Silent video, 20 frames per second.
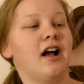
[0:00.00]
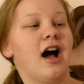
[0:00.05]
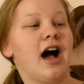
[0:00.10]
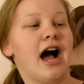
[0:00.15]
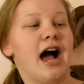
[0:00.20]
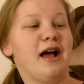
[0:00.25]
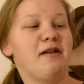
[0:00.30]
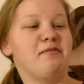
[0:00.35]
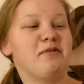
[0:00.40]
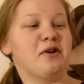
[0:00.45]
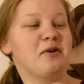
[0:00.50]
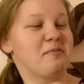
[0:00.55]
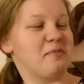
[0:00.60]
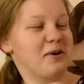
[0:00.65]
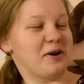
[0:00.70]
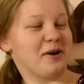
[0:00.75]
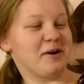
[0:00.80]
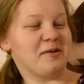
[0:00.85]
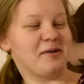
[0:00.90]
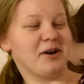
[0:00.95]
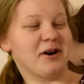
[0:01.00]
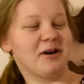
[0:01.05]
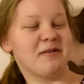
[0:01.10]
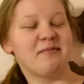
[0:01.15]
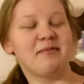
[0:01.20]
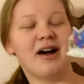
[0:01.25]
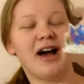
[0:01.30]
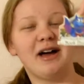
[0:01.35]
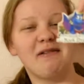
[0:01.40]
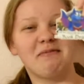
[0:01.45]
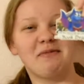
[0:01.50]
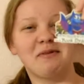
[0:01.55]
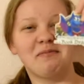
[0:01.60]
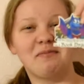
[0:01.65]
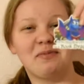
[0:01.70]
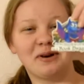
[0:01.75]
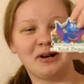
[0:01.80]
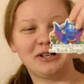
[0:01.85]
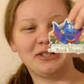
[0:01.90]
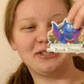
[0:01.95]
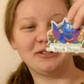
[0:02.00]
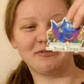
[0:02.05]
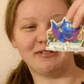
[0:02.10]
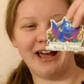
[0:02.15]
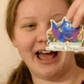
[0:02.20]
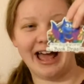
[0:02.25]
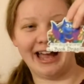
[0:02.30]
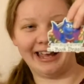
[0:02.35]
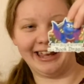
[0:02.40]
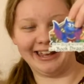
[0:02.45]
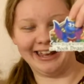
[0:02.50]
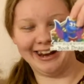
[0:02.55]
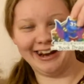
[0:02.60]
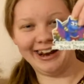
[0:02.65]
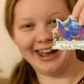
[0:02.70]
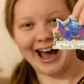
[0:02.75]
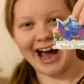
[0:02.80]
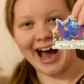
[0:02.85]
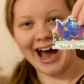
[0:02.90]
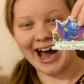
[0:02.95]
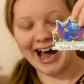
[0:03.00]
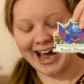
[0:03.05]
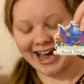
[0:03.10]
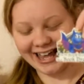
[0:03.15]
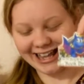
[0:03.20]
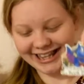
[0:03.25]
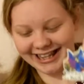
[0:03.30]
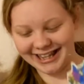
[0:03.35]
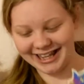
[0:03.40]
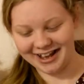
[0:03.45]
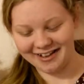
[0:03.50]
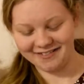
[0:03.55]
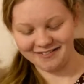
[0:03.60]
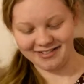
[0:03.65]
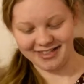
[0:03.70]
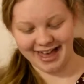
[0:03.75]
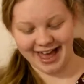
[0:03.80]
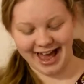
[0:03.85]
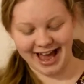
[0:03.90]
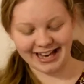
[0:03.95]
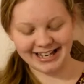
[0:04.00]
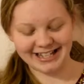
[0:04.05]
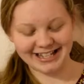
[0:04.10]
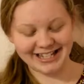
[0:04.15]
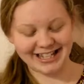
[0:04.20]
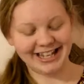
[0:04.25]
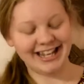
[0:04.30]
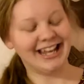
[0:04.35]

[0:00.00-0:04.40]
I'm no bookworm, I'm a book dragon. I love that.